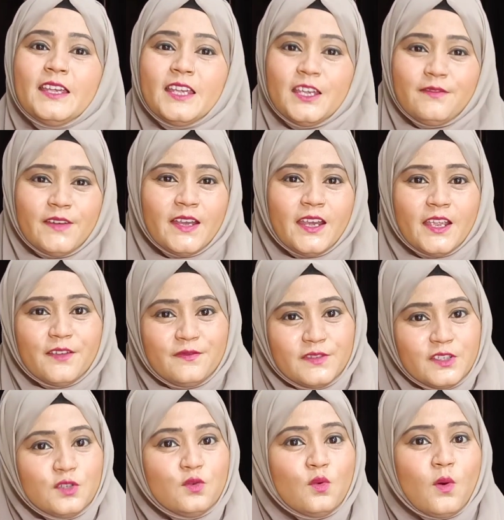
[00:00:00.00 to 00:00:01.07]
Even if
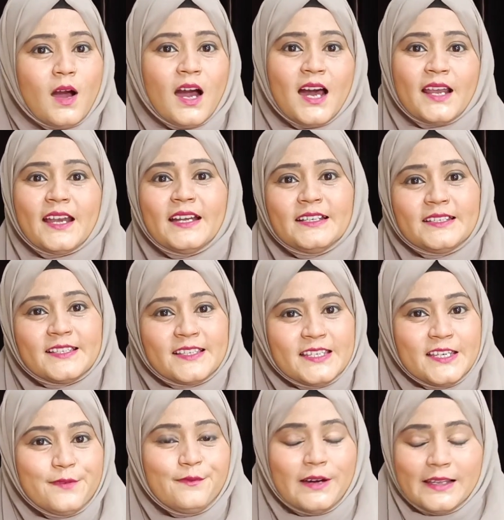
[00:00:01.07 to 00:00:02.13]
you are at
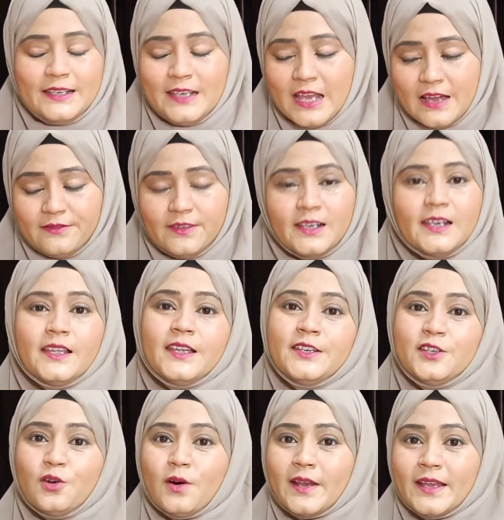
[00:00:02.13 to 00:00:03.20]
C1 level
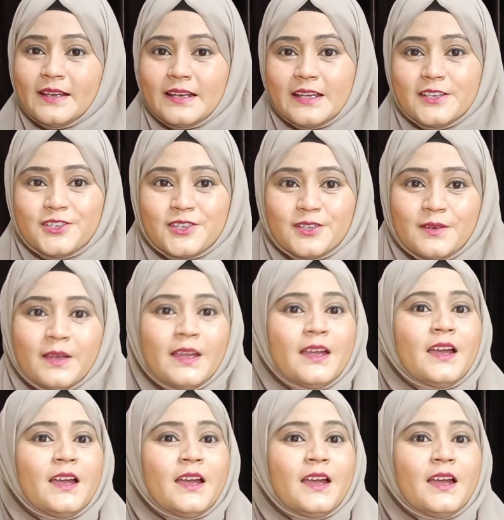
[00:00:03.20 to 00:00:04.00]
in your English,